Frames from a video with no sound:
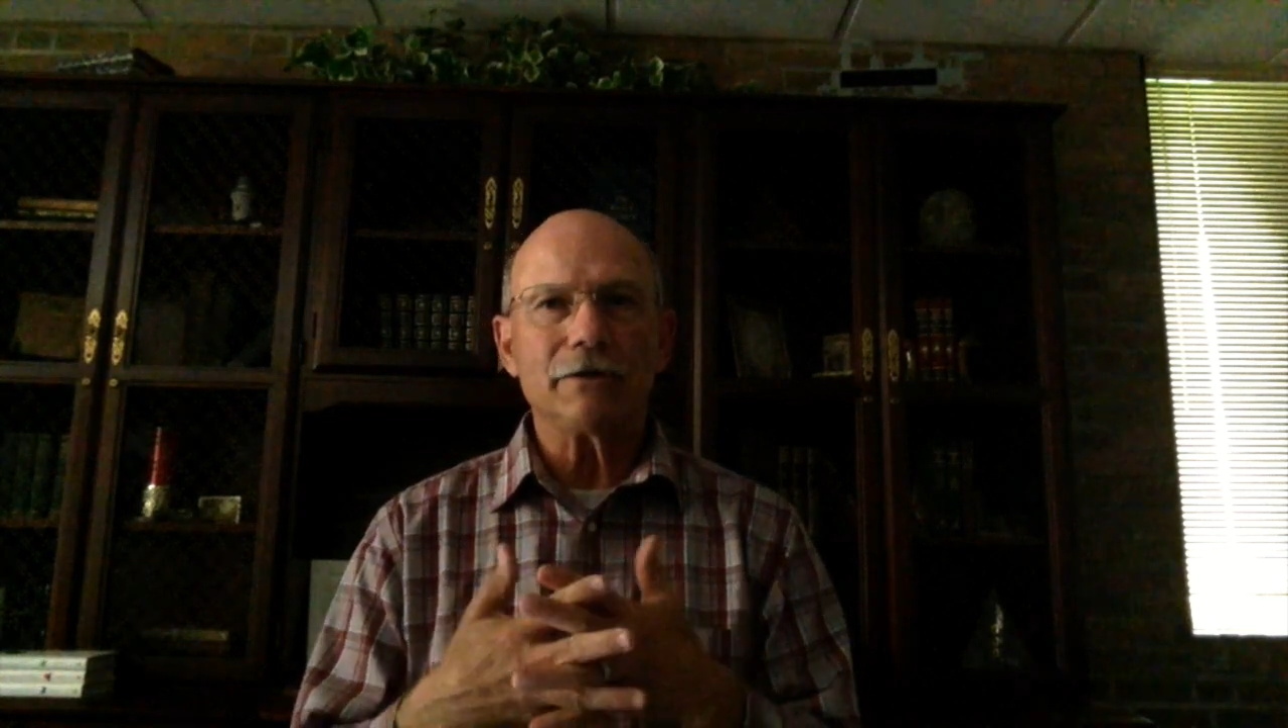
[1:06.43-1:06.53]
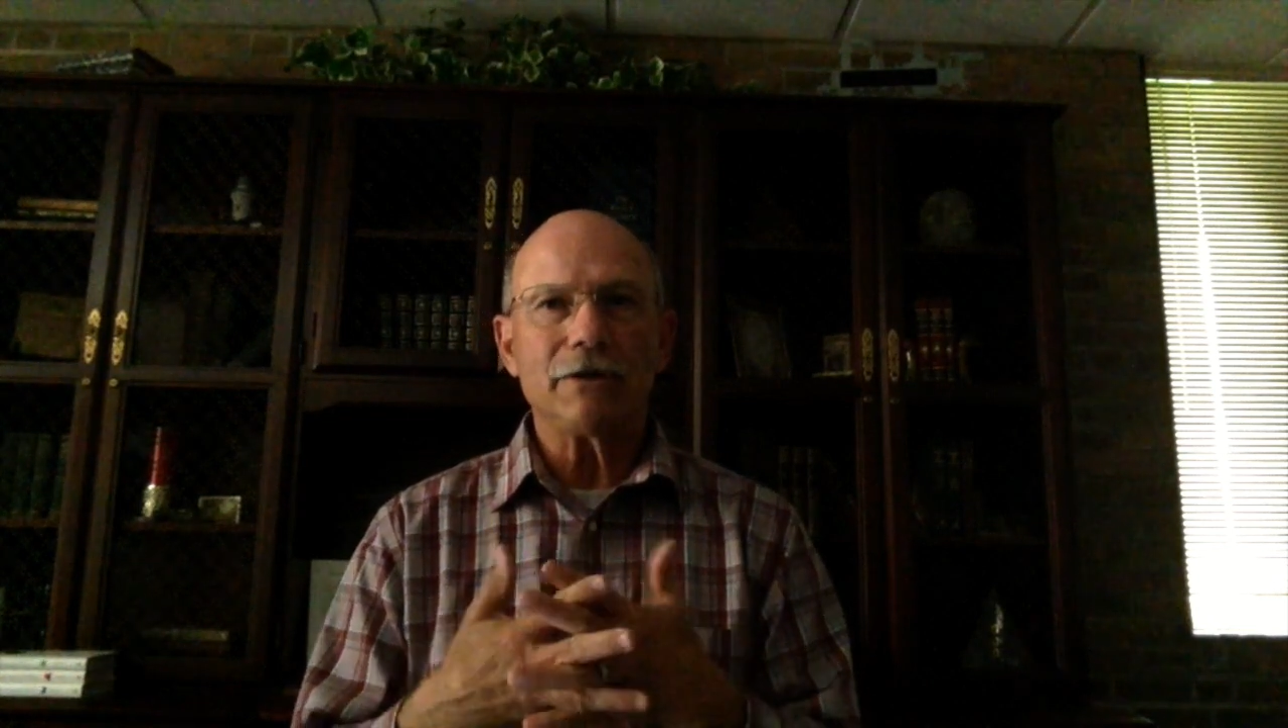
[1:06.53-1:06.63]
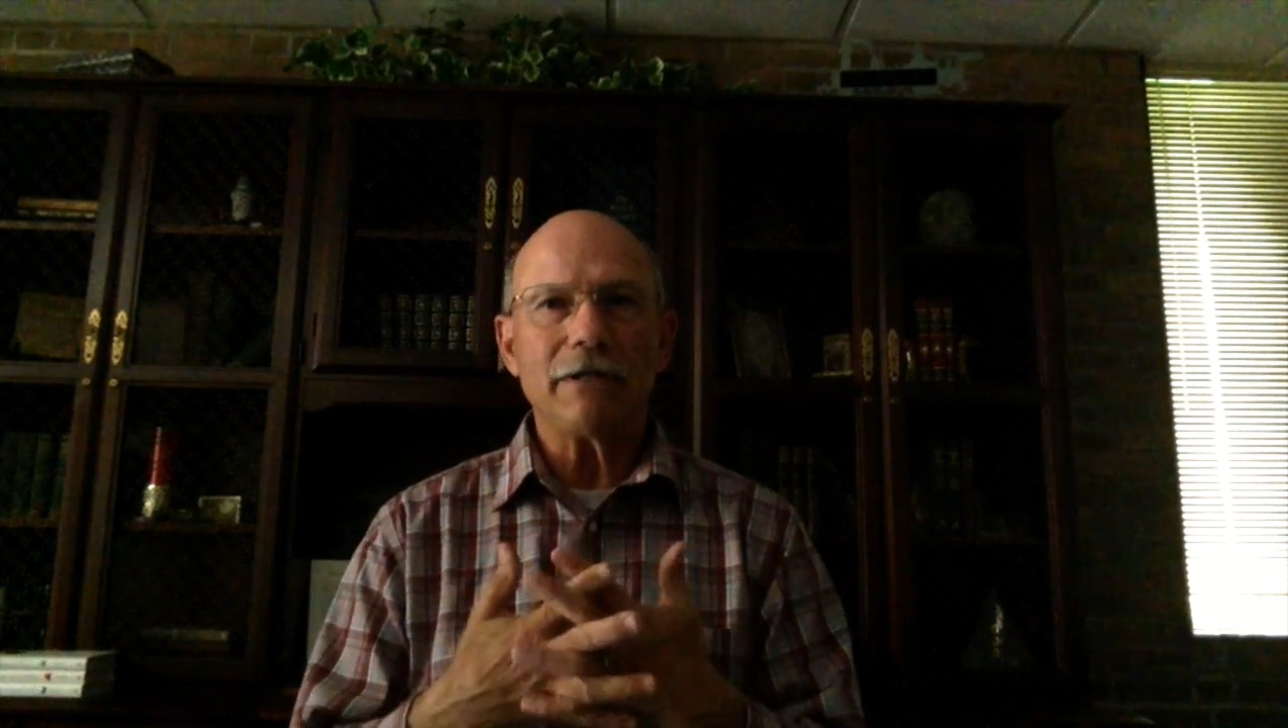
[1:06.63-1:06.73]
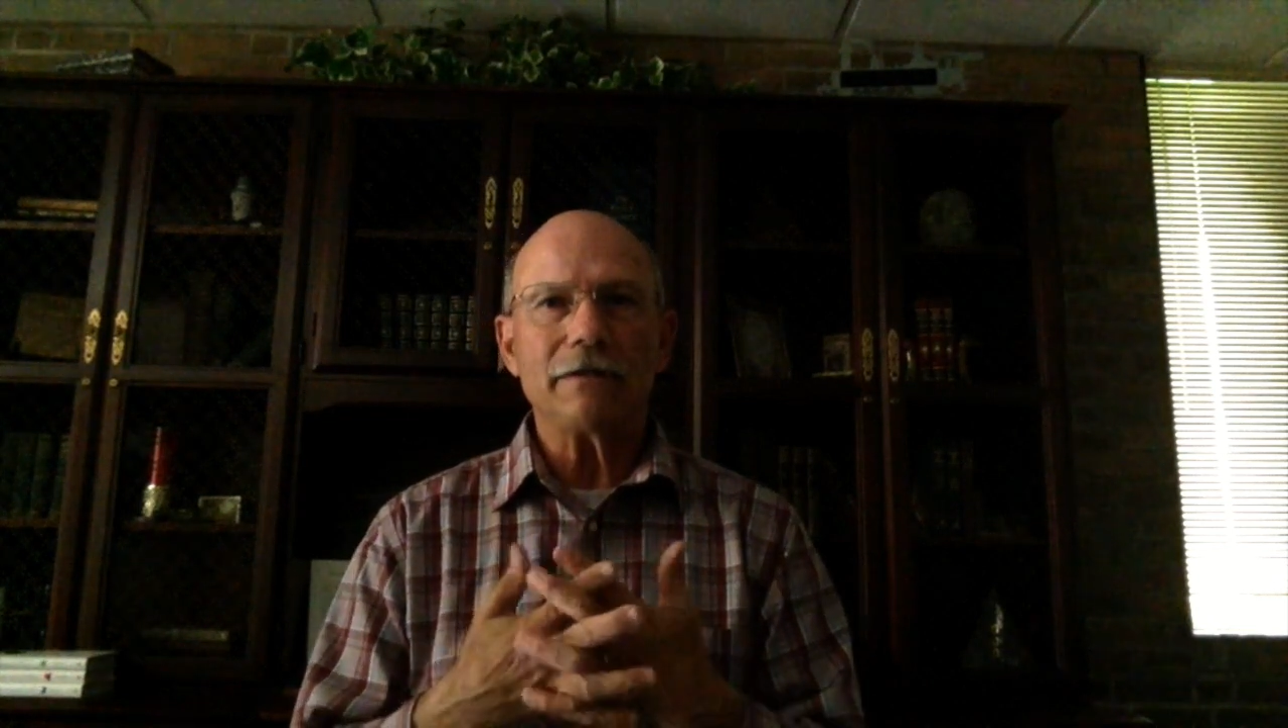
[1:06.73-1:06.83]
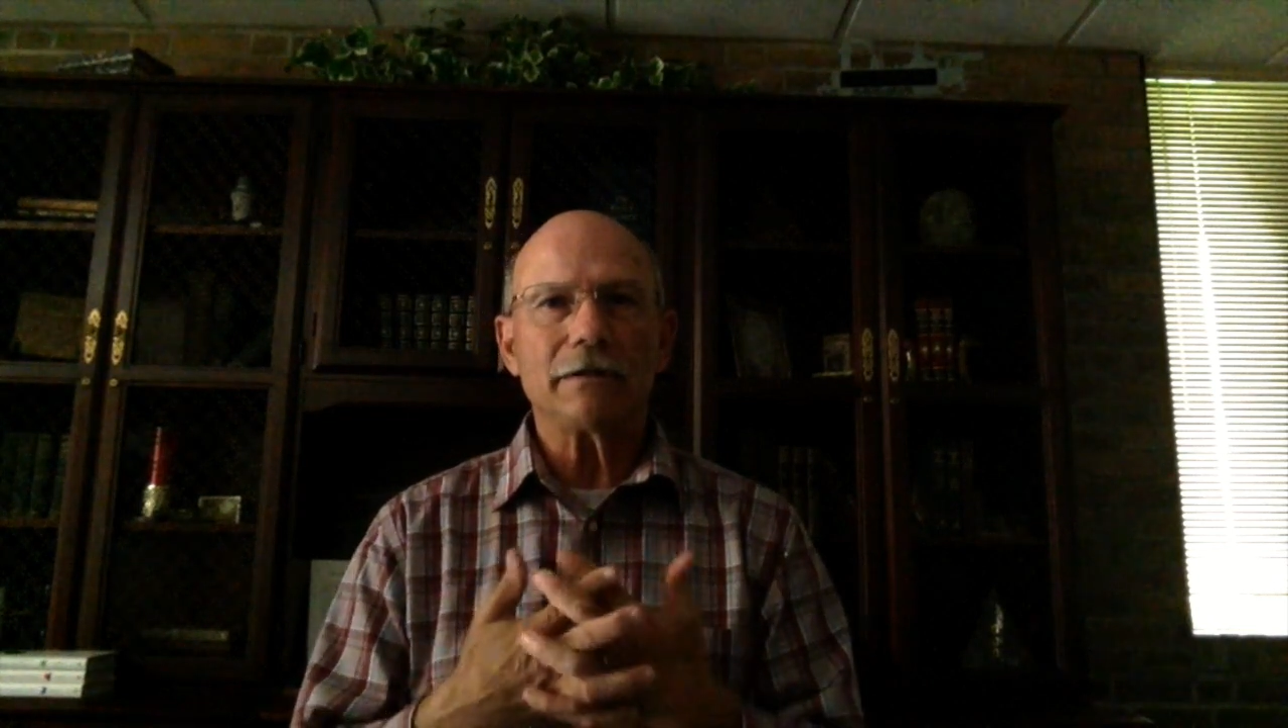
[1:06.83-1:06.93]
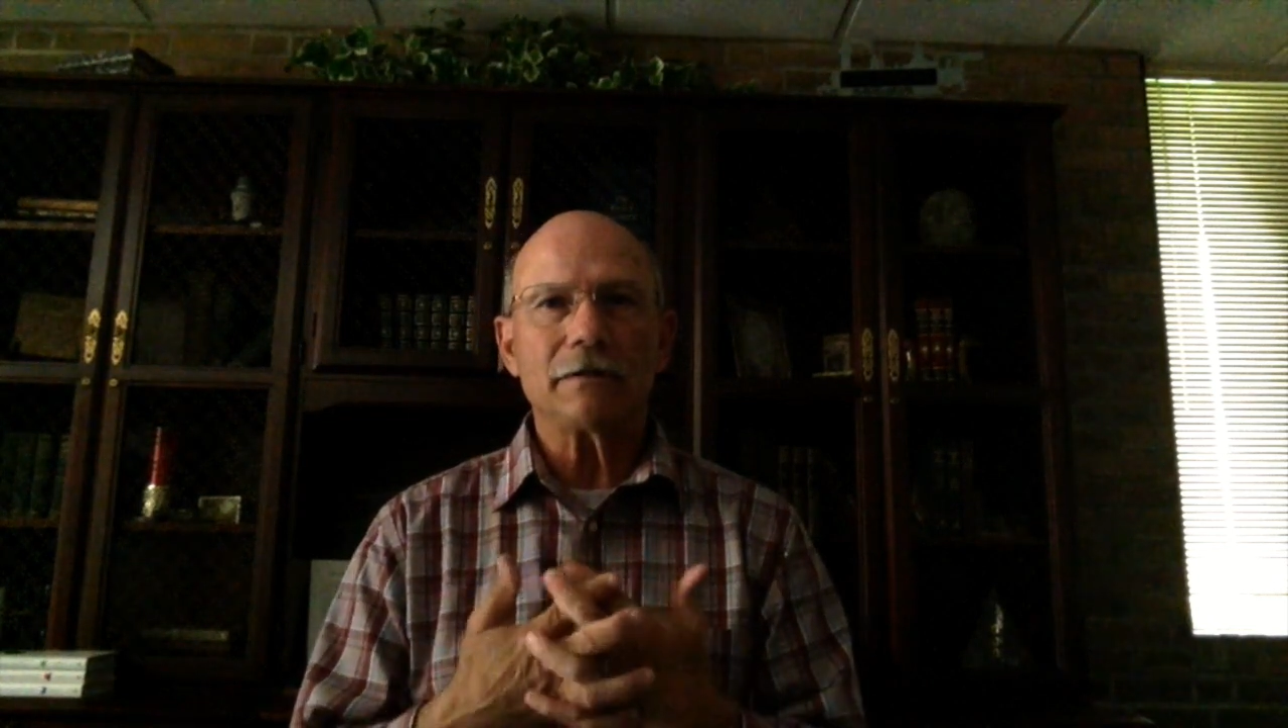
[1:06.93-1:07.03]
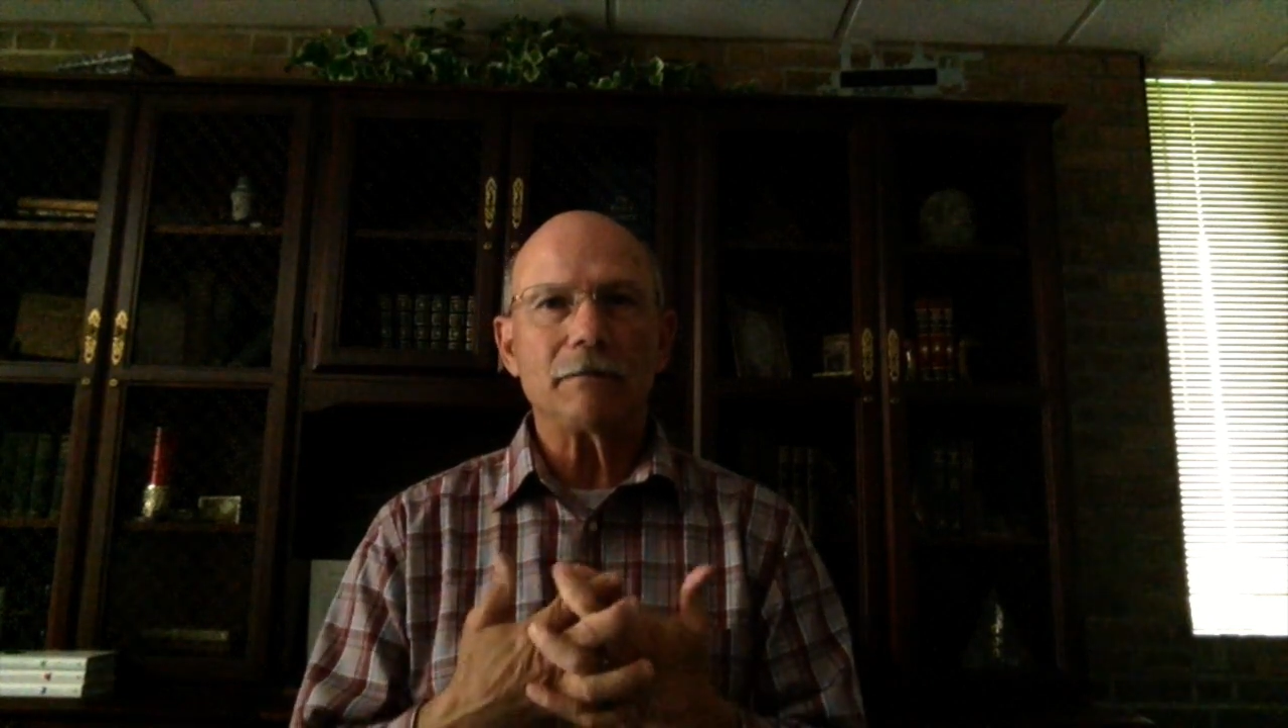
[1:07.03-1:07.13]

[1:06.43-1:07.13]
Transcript: as Jesus